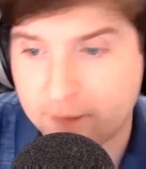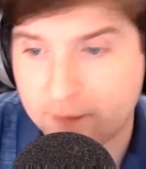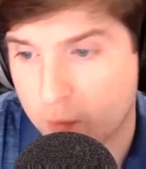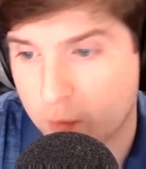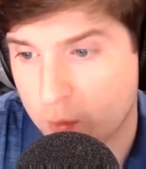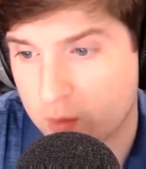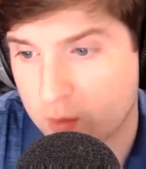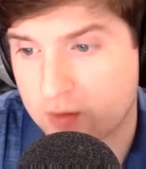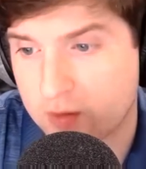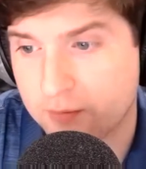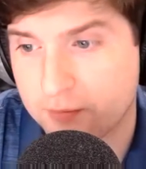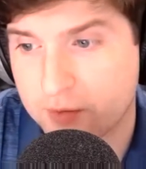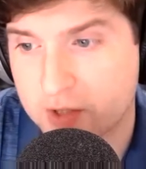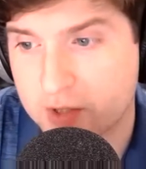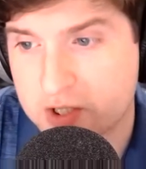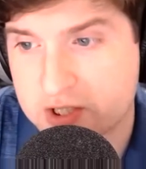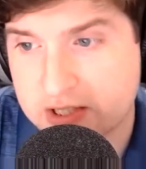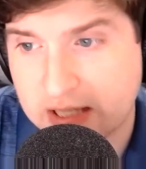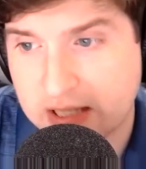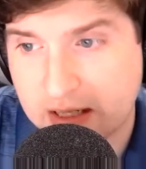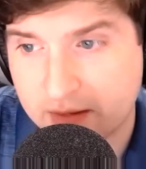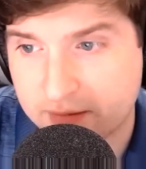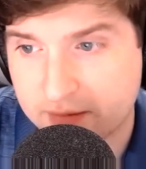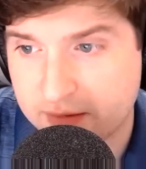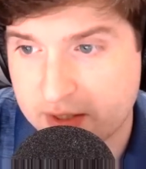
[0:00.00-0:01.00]
forth for the
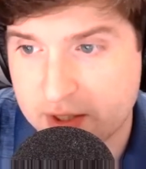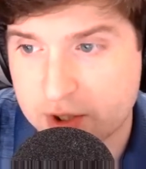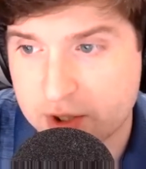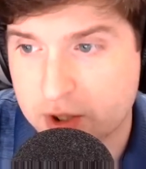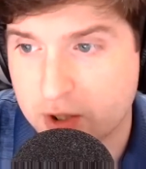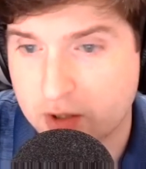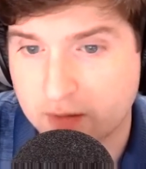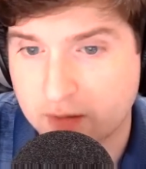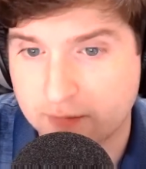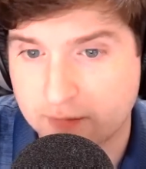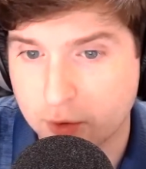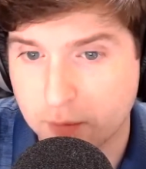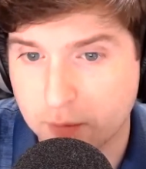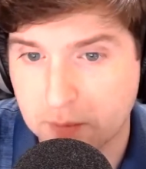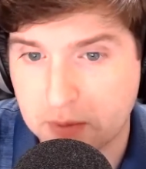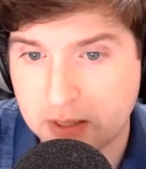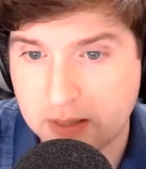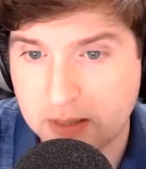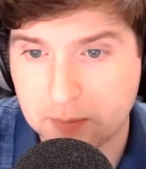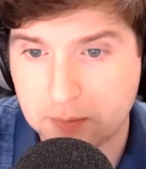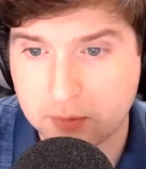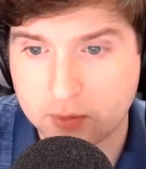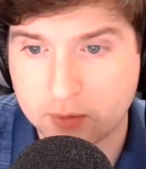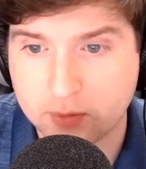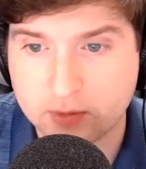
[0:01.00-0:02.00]
salvation of your
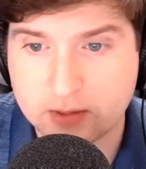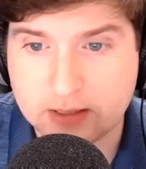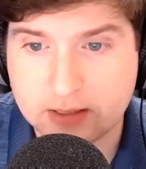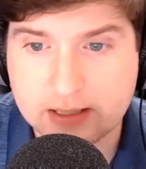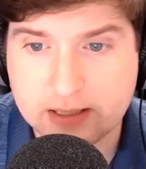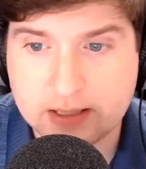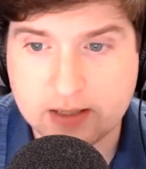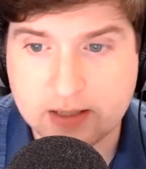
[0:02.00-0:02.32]
people,